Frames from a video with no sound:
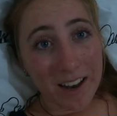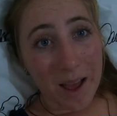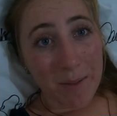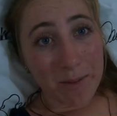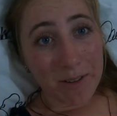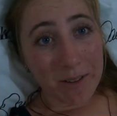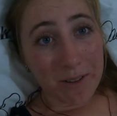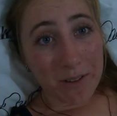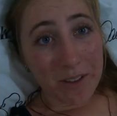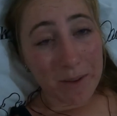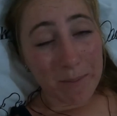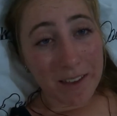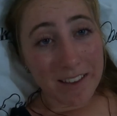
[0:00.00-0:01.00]

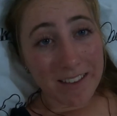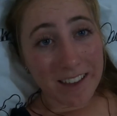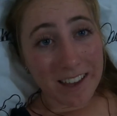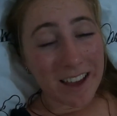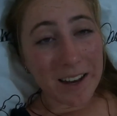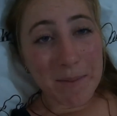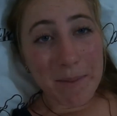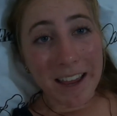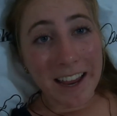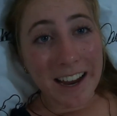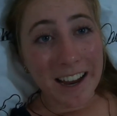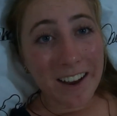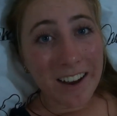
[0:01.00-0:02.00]
absolutely amazing, cutting my
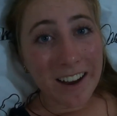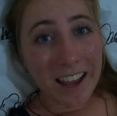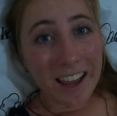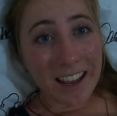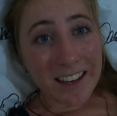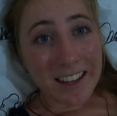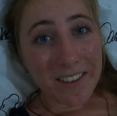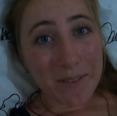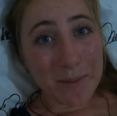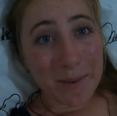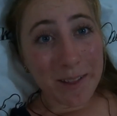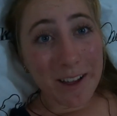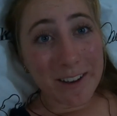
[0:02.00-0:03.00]
hair and
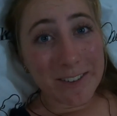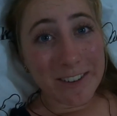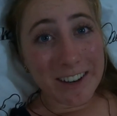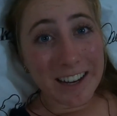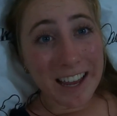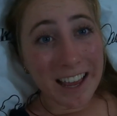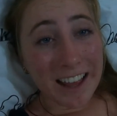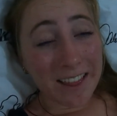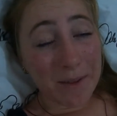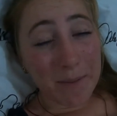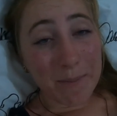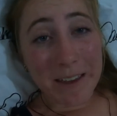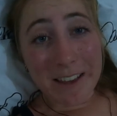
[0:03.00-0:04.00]
giving me laundry, and
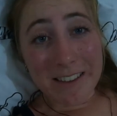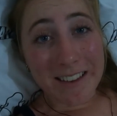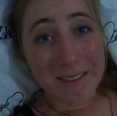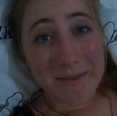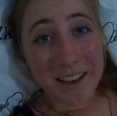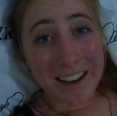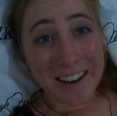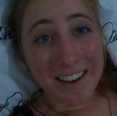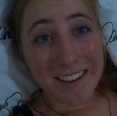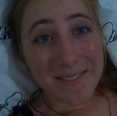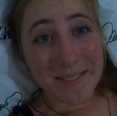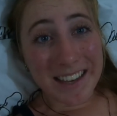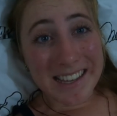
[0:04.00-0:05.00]
the meals have been
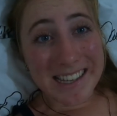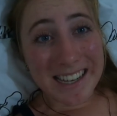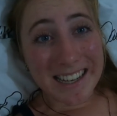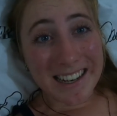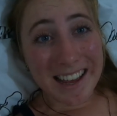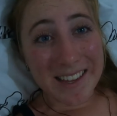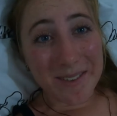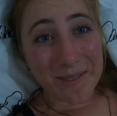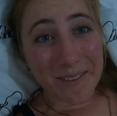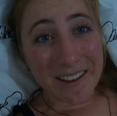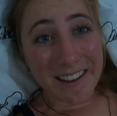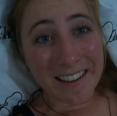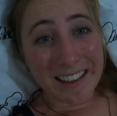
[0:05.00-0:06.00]
amazing as
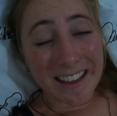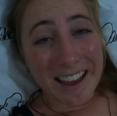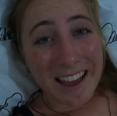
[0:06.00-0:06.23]
well.